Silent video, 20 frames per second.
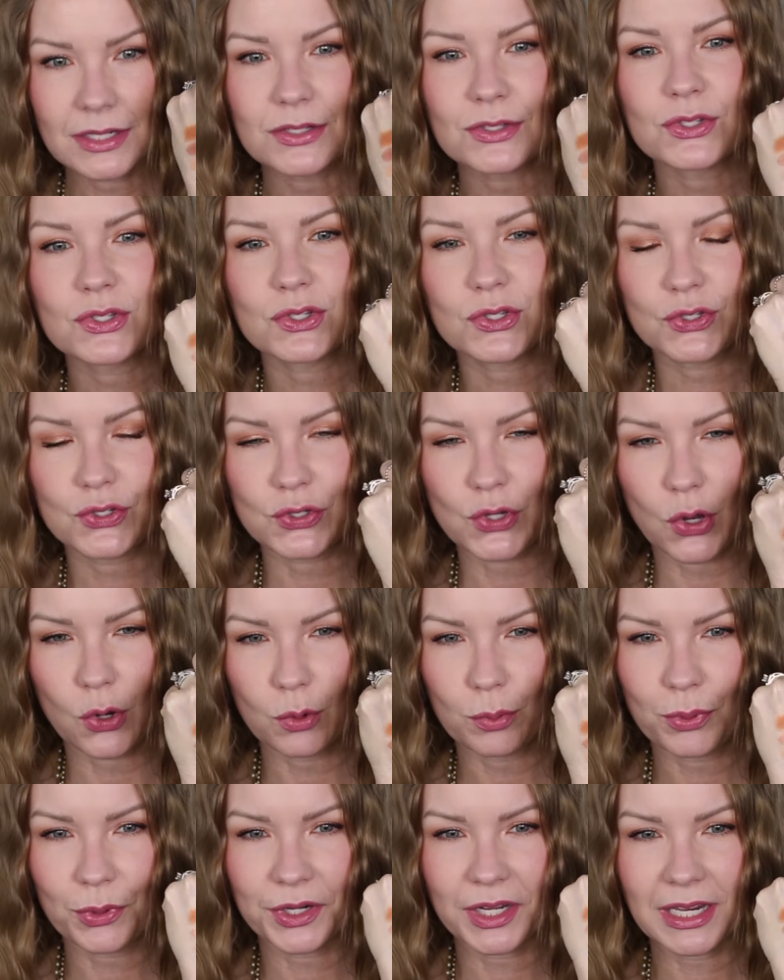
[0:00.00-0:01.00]

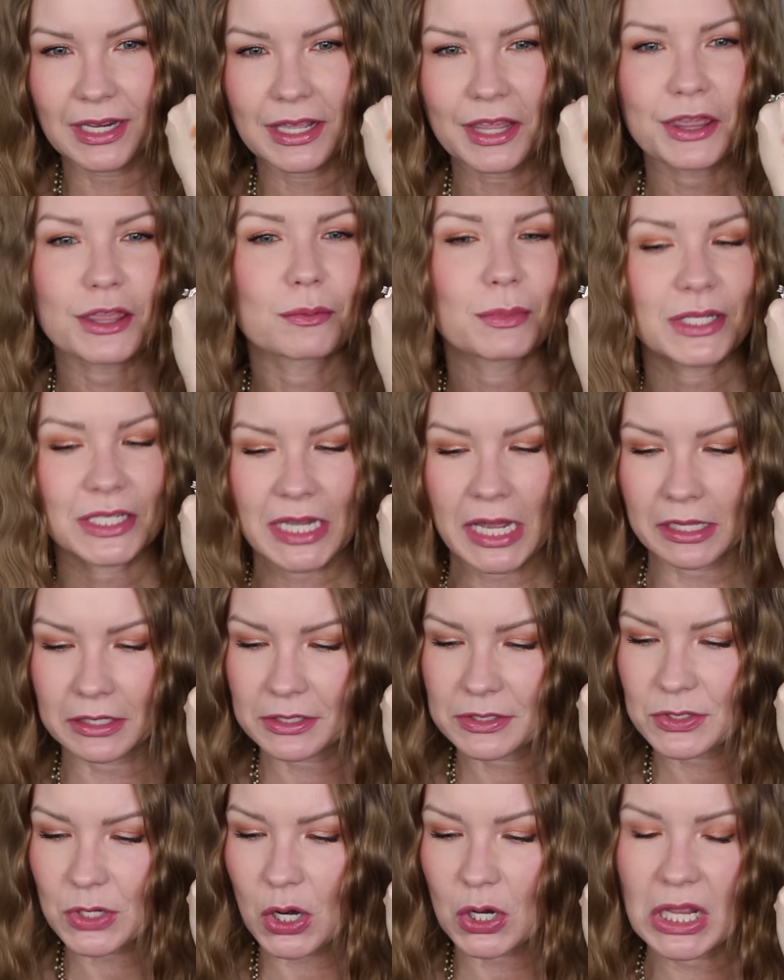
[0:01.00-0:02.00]
So pretty. The
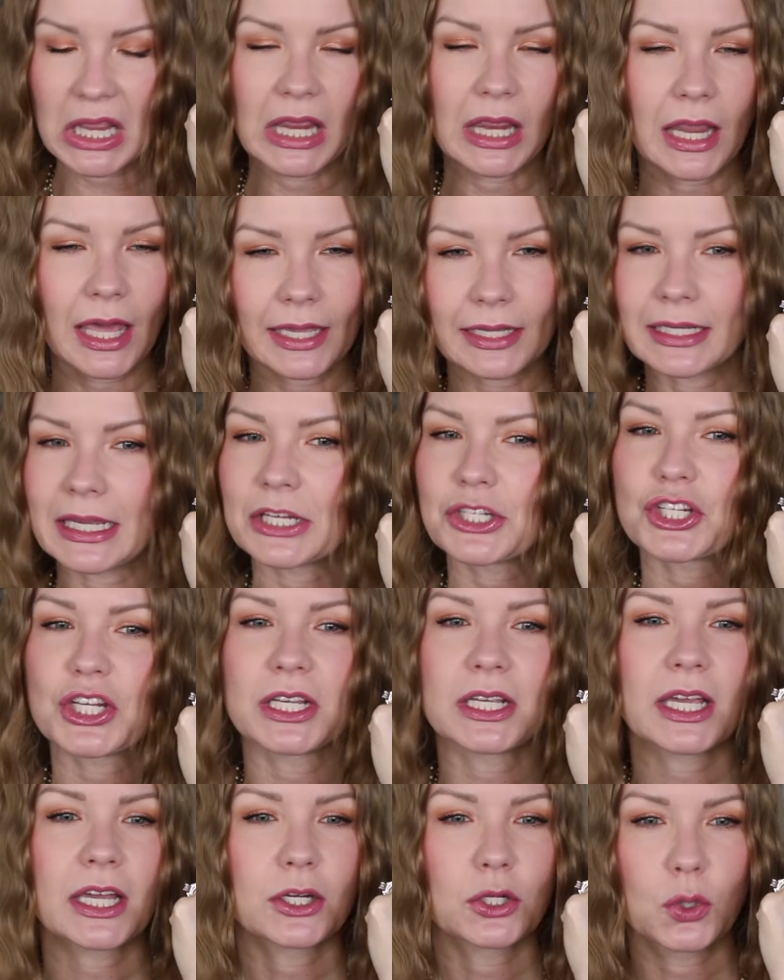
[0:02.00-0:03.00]
metallics are light
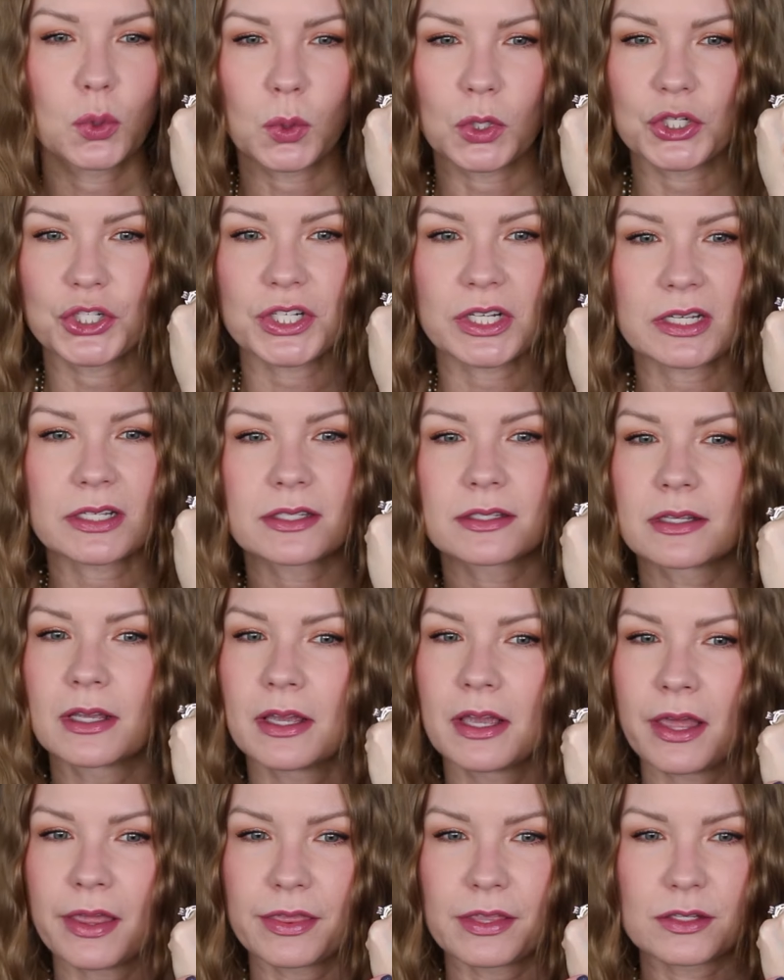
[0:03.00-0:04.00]
catching and gorgeous.
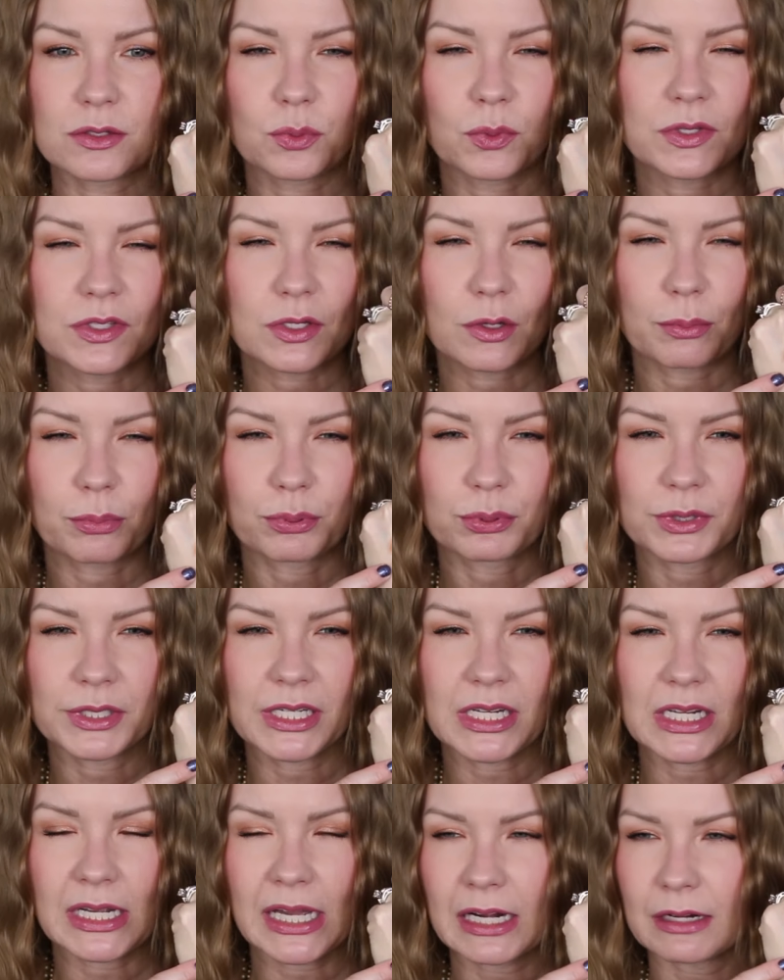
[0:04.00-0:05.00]
This one's a
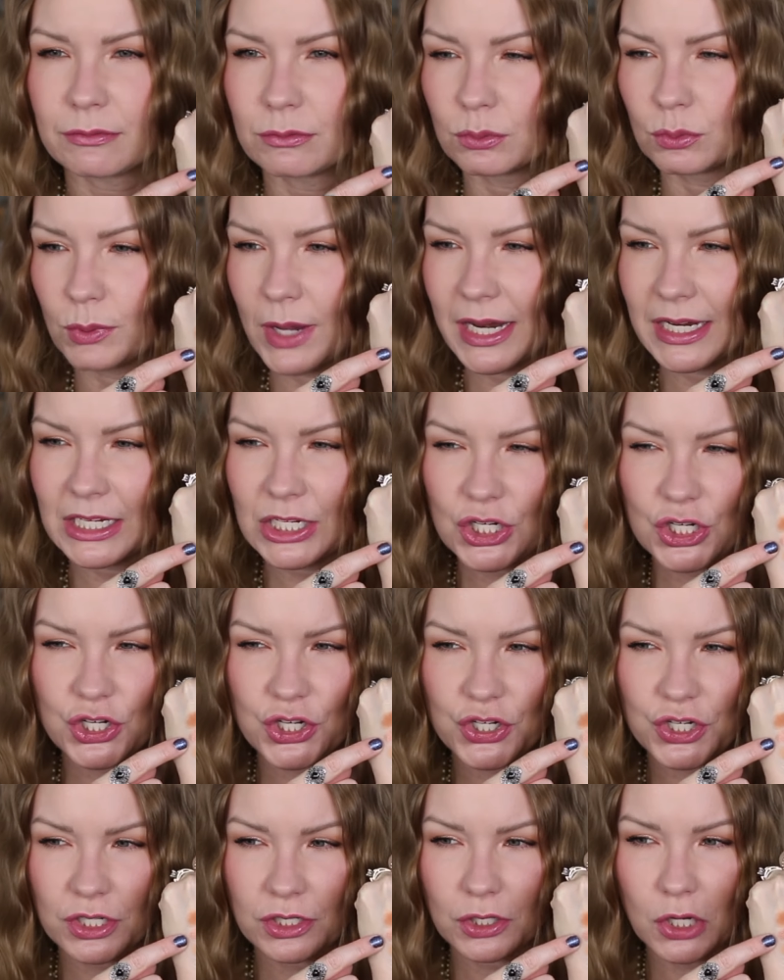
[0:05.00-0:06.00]
pretty kind of
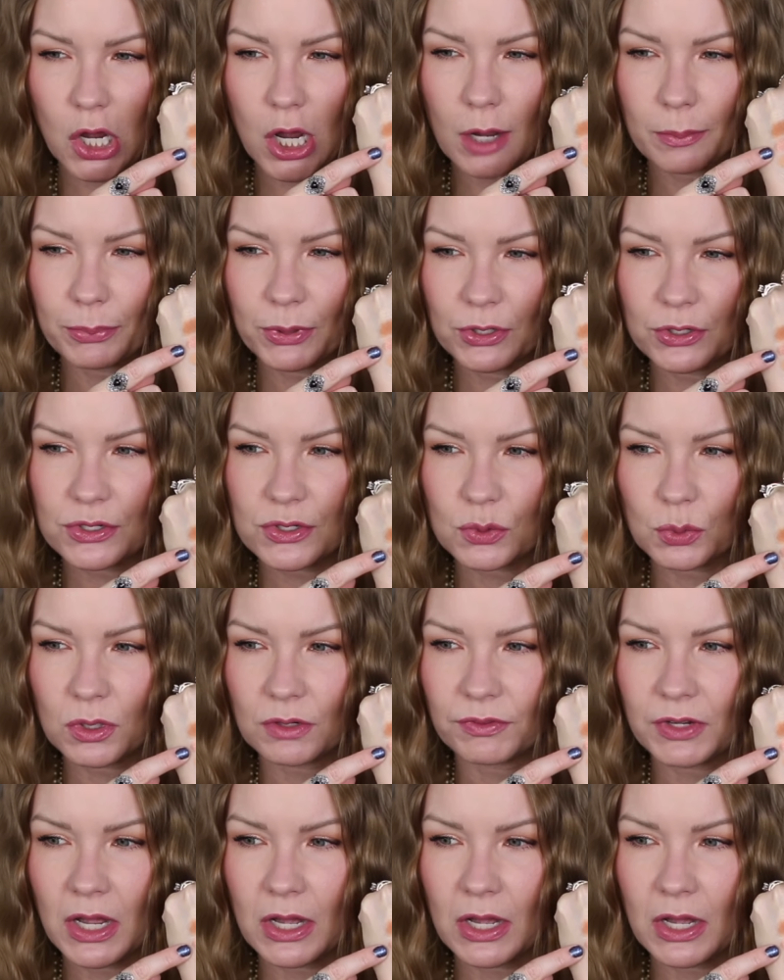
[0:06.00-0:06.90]
reddish copper sort of